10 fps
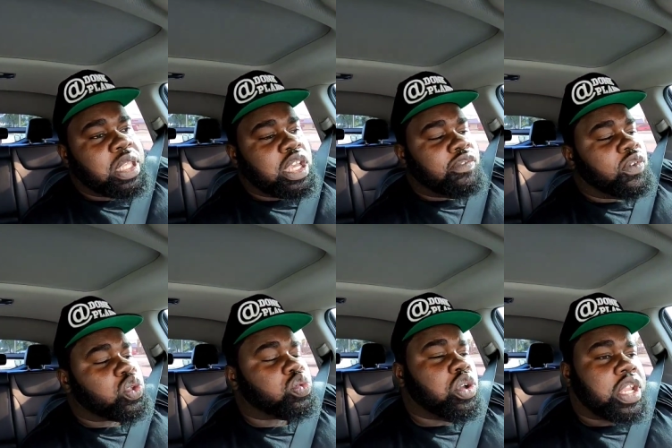But yeah,
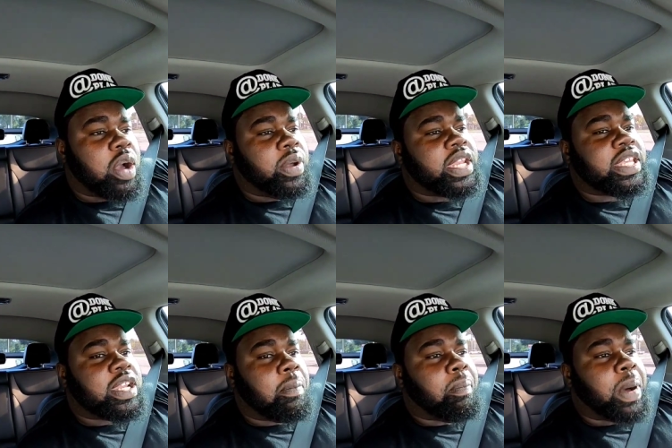folks, we on our way to
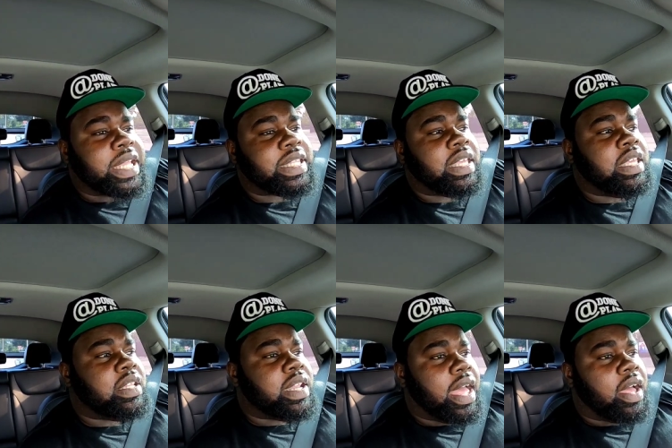get a bite to
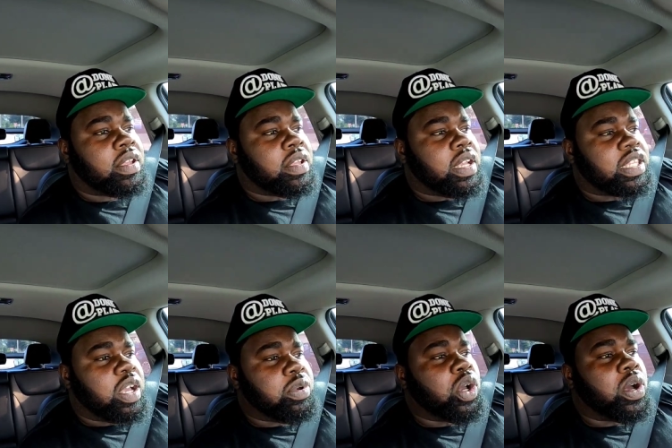eat now,
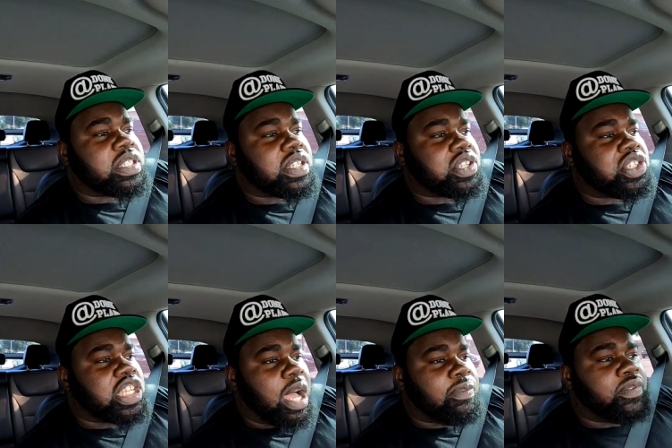and then we go into the
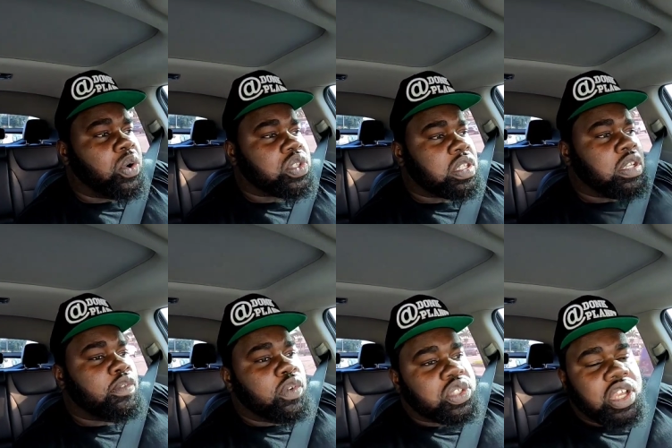shop, folks.
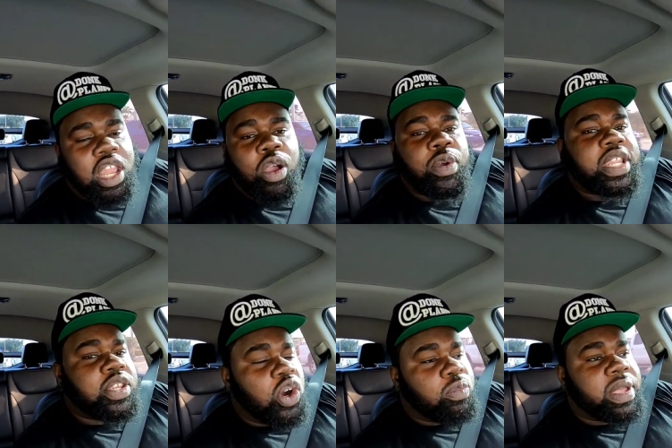Folks, y'all
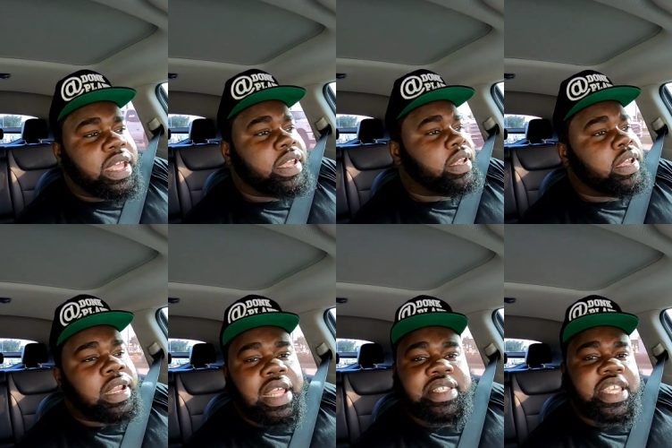already know, man.
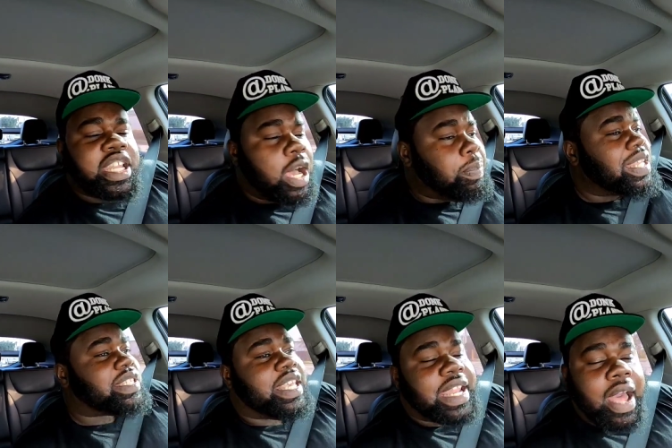Let's get up,
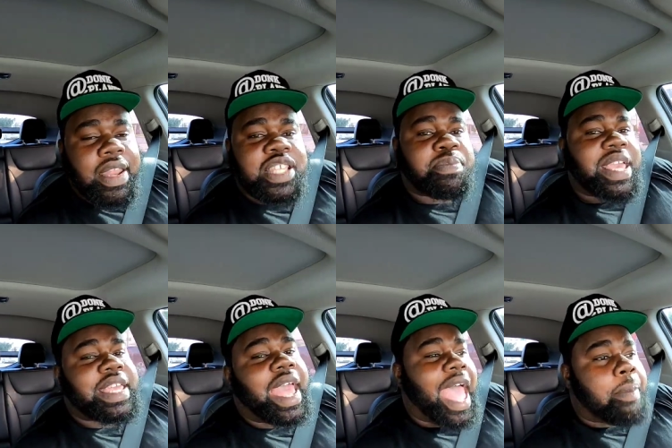let's get out, let's
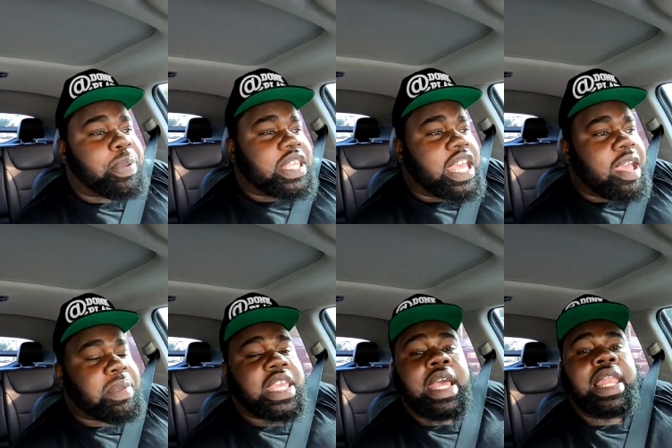make it happen, you
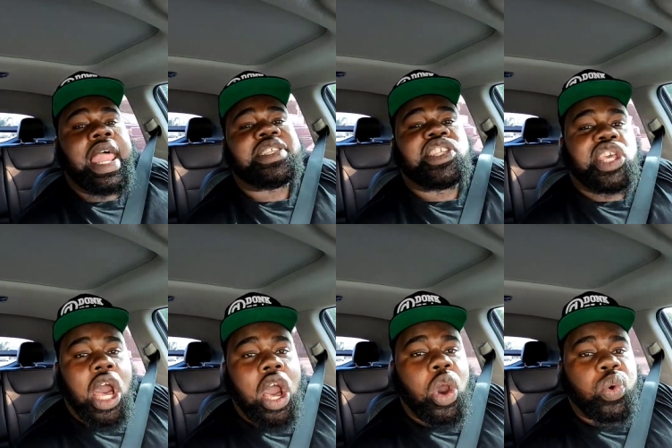hear me? Let's
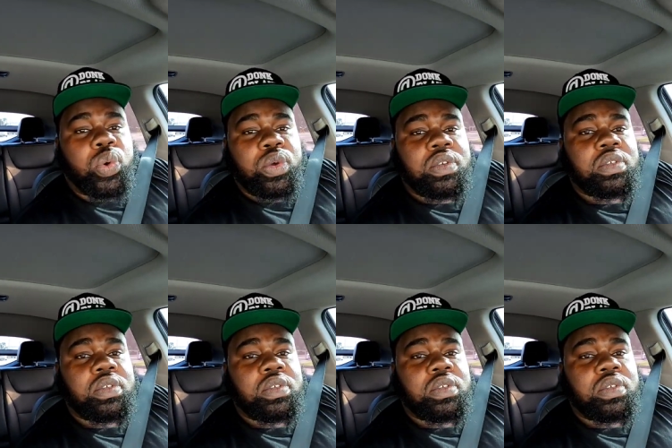go!